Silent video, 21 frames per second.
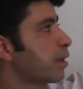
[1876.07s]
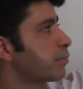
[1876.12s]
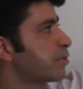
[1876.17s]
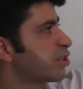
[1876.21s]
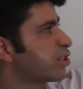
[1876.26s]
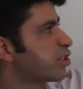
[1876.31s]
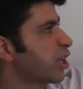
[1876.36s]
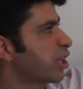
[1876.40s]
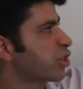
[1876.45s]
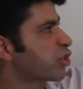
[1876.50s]
And
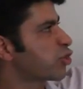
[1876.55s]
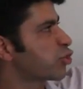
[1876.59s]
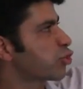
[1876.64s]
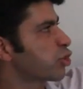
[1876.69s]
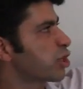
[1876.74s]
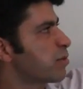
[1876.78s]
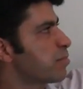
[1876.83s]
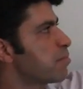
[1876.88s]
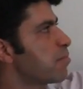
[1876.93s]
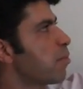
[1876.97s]
this is like
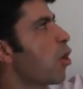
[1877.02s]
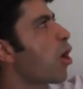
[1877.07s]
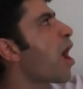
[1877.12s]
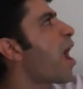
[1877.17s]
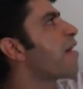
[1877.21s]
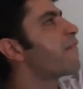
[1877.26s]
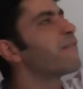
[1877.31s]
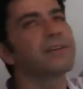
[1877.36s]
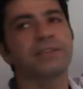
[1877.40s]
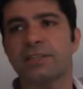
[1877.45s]
trim
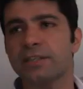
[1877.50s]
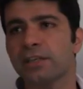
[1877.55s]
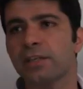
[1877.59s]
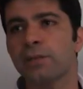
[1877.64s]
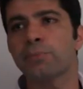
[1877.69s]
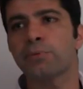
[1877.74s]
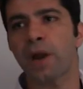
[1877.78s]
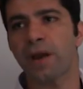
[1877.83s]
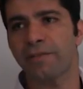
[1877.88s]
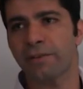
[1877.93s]
every
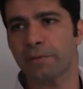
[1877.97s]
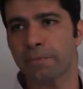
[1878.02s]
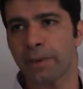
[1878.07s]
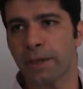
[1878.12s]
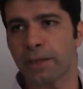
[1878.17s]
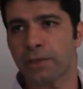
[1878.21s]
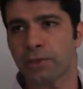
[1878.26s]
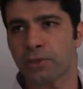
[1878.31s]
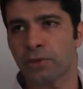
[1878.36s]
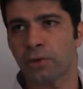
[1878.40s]
single private
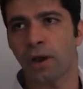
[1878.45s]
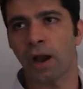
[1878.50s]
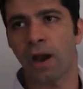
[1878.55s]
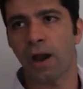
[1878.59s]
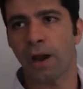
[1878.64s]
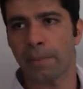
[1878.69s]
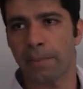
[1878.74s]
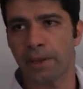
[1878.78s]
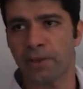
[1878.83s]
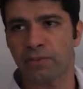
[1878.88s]
page,
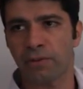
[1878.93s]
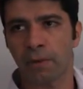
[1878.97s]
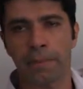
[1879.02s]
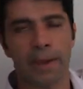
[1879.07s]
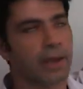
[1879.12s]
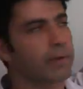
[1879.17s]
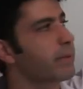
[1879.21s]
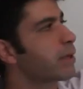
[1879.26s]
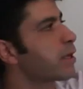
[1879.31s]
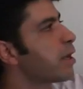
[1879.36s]
page file
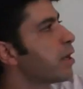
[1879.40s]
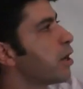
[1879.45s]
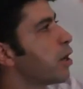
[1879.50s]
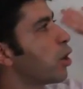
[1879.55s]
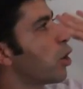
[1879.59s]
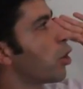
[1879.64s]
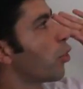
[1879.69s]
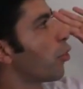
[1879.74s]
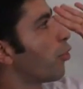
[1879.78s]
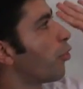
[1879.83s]
pack.
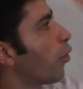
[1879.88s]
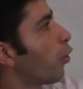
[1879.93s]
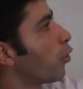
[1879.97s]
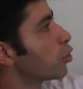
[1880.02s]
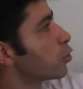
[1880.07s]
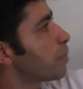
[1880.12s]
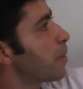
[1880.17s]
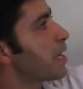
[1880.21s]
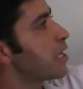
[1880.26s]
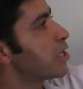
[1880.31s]

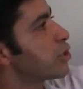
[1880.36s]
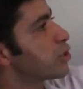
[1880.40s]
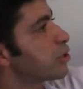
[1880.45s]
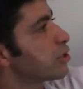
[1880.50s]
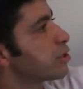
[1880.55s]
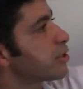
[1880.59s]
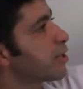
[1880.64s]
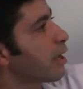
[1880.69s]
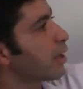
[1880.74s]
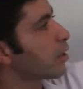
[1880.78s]
Those
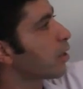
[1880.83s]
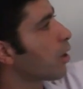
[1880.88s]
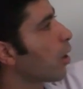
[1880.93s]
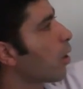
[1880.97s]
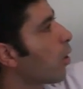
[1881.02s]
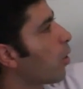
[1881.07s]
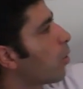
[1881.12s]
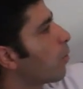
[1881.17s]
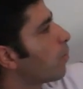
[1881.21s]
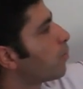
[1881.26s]
pages then
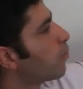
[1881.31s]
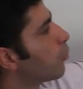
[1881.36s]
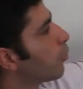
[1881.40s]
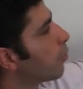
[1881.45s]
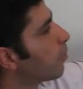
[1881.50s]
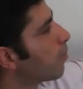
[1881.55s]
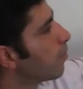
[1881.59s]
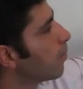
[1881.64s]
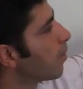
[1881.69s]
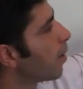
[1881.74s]
go
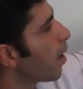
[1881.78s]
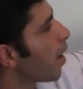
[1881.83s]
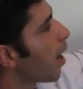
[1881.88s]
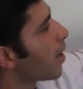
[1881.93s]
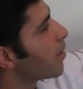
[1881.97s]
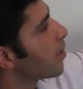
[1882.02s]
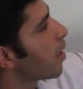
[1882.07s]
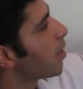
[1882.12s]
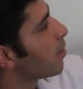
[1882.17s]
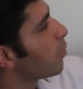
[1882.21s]
boom,
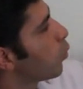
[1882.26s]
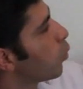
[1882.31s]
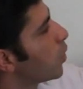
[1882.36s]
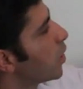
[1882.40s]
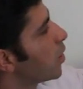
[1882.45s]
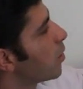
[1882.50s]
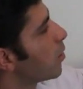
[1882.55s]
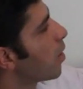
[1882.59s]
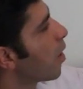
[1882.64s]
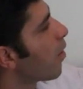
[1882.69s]
and then
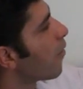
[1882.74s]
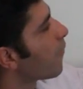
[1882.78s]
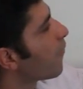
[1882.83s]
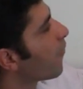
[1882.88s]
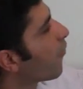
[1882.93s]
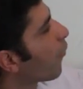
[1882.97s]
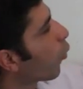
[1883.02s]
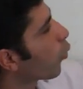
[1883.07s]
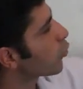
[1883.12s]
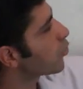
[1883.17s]
we
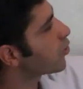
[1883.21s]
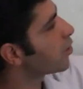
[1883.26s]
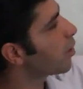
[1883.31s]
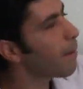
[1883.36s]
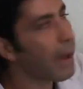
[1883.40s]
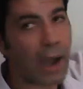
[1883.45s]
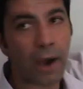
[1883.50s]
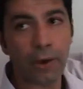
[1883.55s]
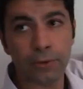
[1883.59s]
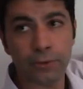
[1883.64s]
force
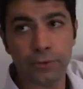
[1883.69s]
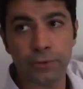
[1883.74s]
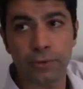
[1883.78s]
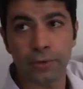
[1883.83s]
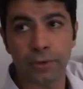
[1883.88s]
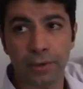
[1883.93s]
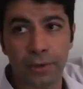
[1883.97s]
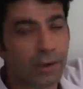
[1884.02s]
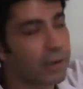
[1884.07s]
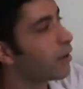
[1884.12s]
them out
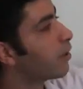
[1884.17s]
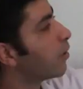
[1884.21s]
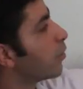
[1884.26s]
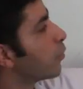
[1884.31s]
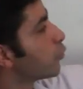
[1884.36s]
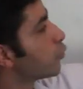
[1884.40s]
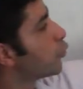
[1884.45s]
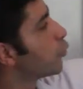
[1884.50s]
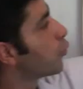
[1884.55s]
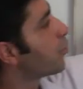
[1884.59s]

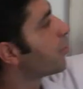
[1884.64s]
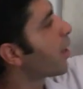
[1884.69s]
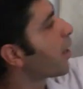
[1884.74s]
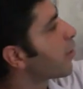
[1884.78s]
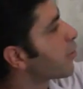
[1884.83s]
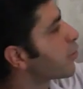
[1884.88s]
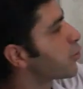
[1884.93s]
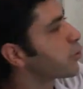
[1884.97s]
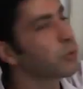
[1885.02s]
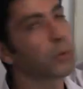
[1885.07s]
to
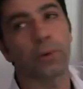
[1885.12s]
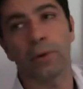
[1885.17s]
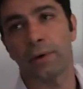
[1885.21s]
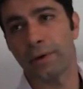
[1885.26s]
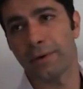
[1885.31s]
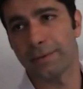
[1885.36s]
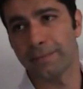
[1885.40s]
their store.